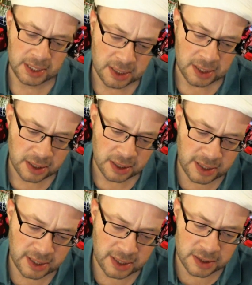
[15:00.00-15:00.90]
that
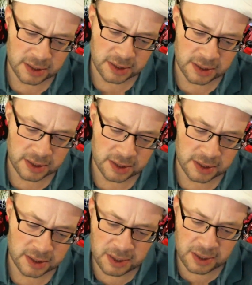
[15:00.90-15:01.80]
to define
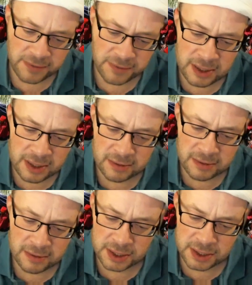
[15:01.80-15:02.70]

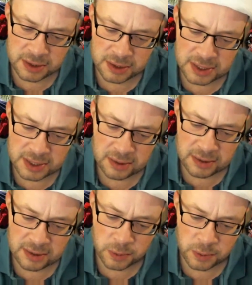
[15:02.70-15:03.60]
innovations in worship
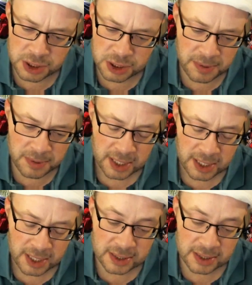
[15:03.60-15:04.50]
as
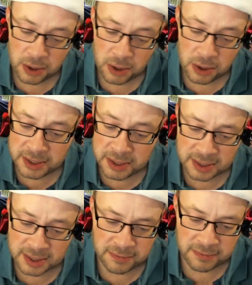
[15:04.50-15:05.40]
wholly negative,
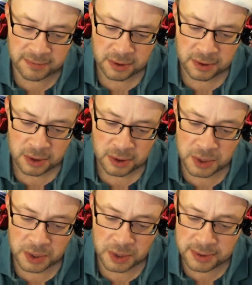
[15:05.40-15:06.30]
without
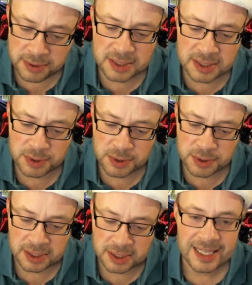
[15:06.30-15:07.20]
exception,
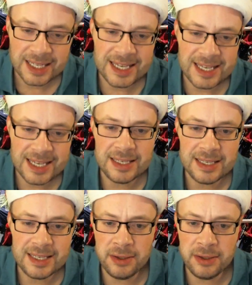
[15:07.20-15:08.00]
is ignorant.